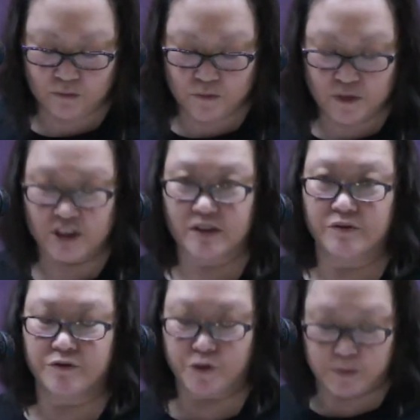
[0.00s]

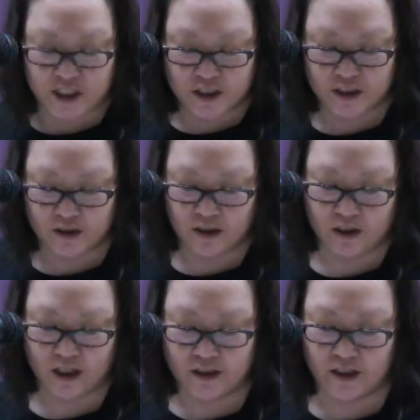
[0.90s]
Misinformation on
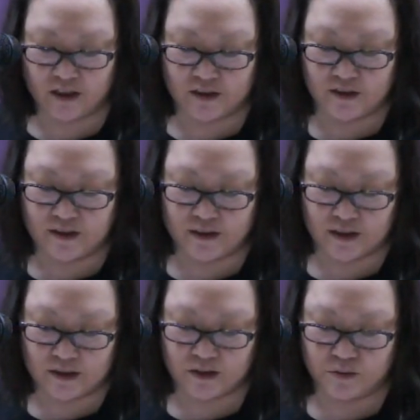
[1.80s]
how to get the
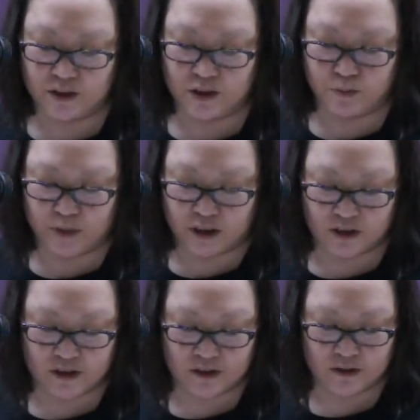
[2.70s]
disease was
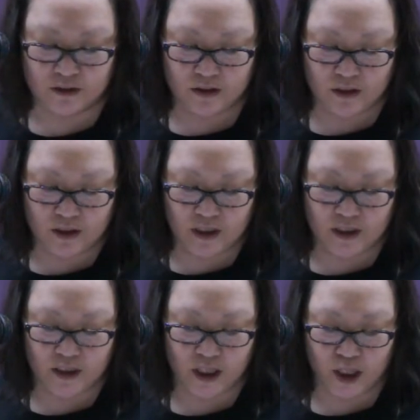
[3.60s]
debunked,
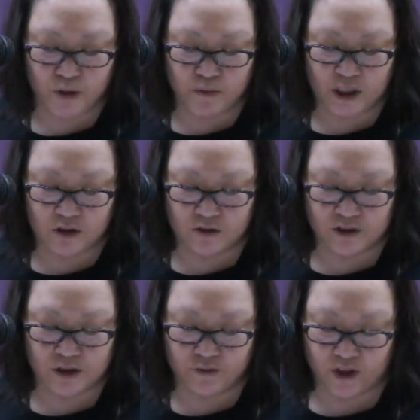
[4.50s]
and the gay men who
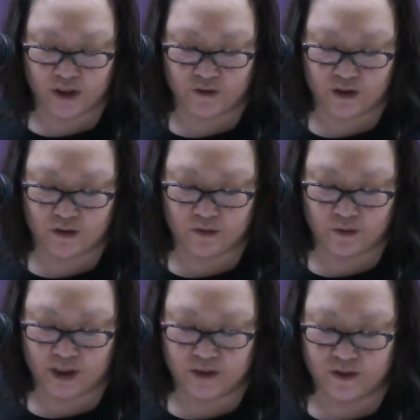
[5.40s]
survived the
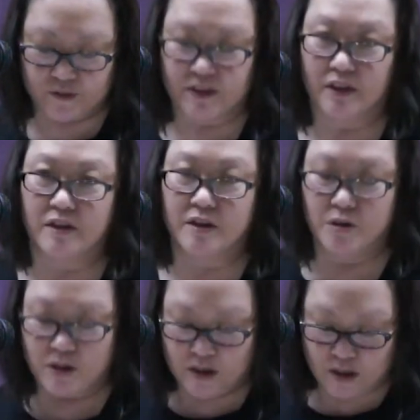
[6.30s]
waves of death
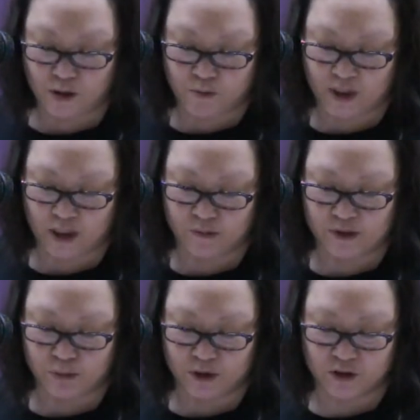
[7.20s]
became
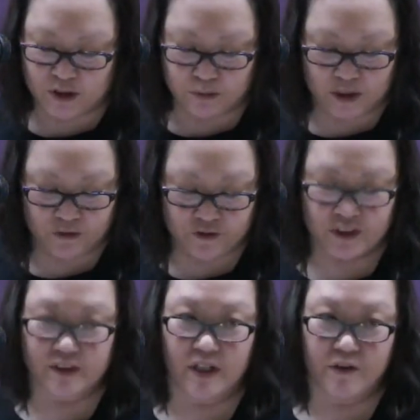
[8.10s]
spokesmen for
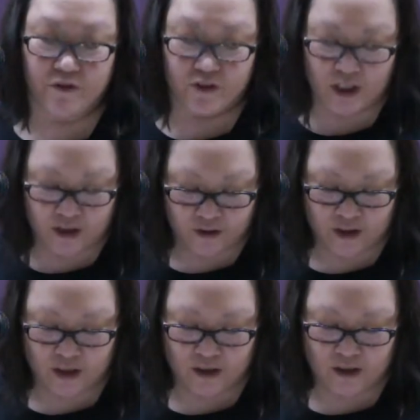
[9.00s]
safe,
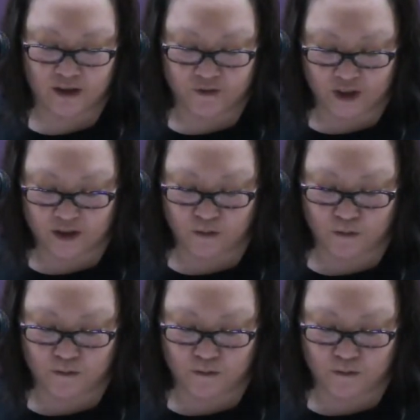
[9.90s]
healthy living.